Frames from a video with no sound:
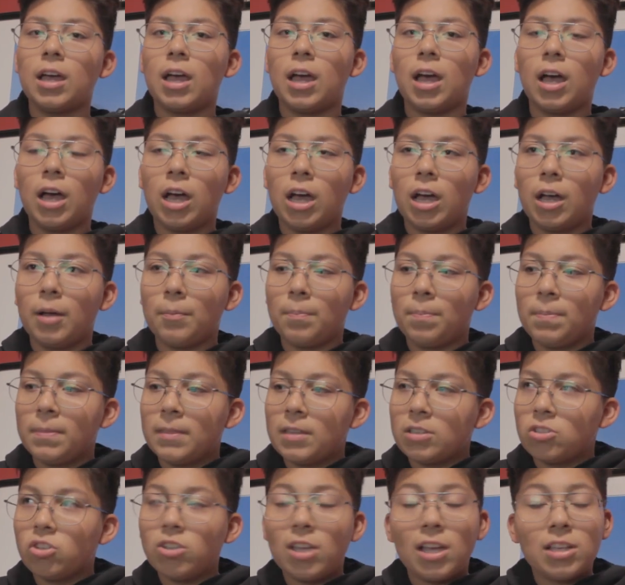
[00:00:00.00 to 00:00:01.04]

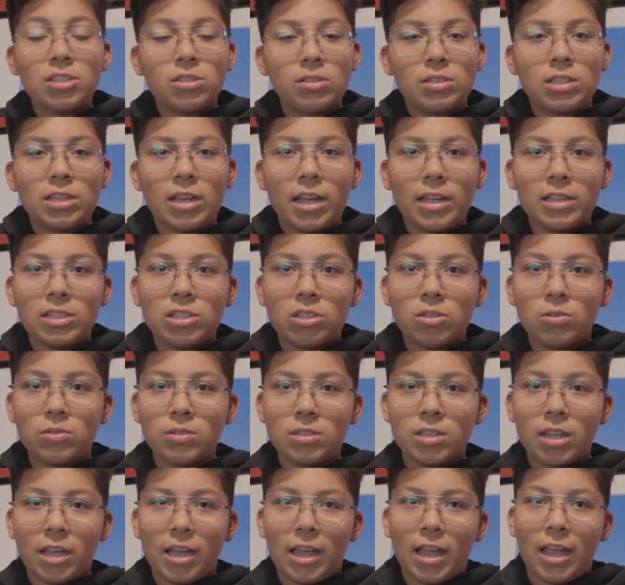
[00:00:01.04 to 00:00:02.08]
So yeah, so today's
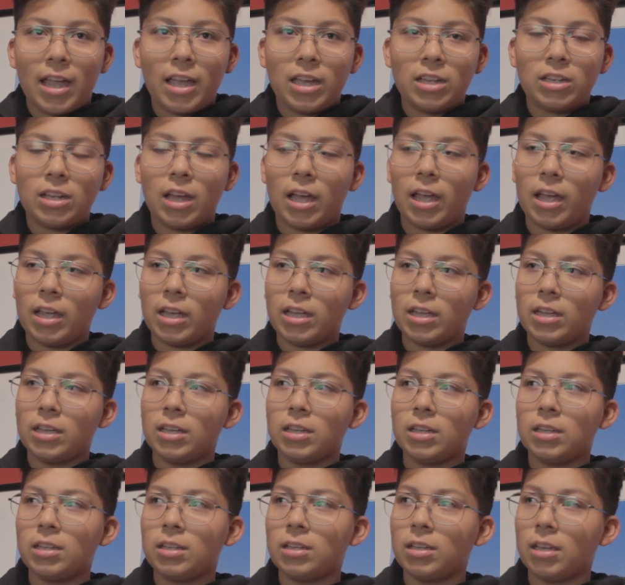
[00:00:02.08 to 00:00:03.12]
Tuesday, and
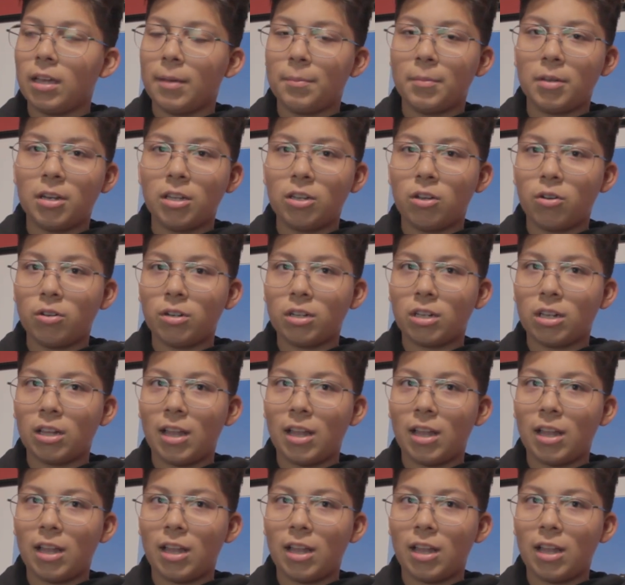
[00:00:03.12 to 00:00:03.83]
I am gonna go to